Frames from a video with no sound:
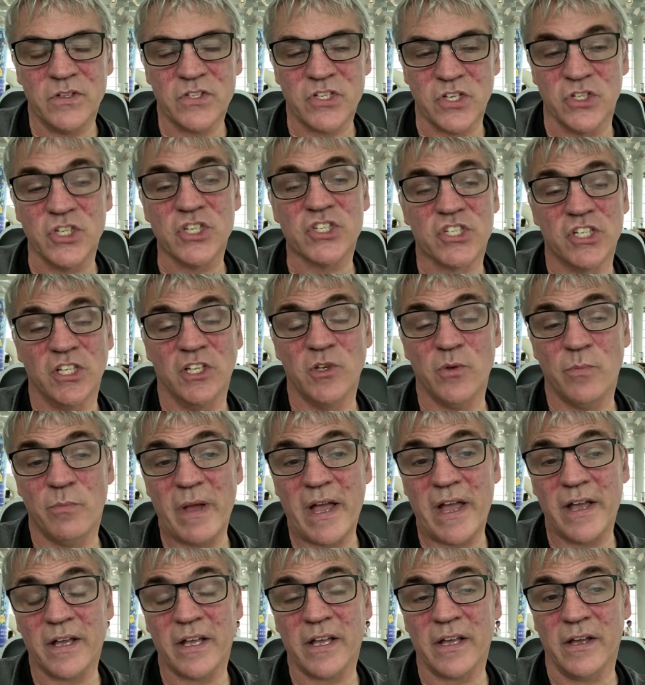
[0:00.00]
just to loop
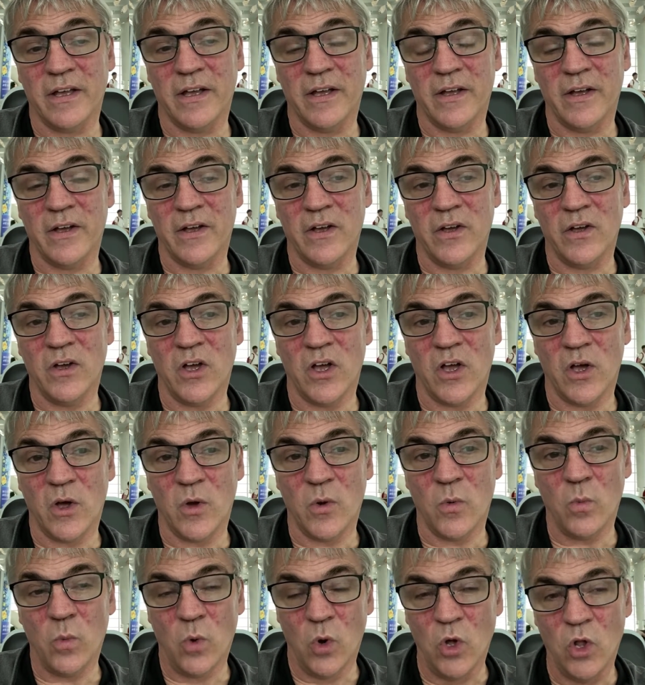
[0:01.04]
back,
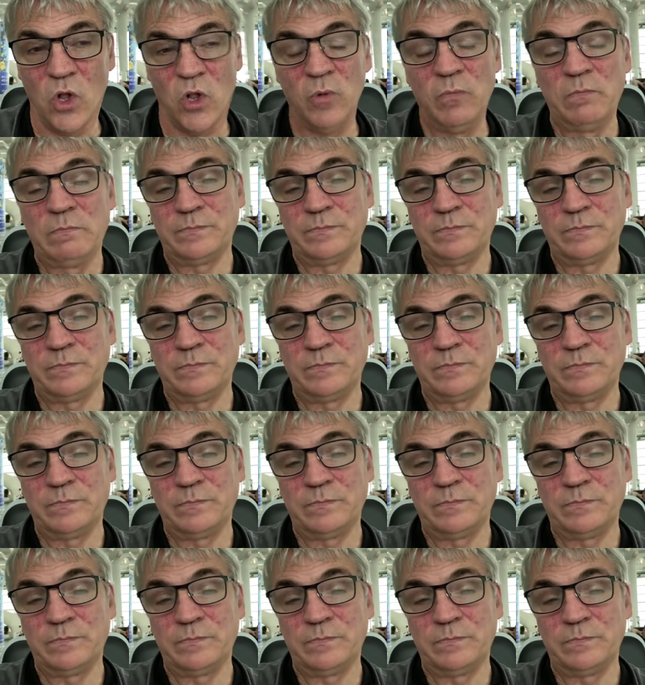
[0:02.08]
wall.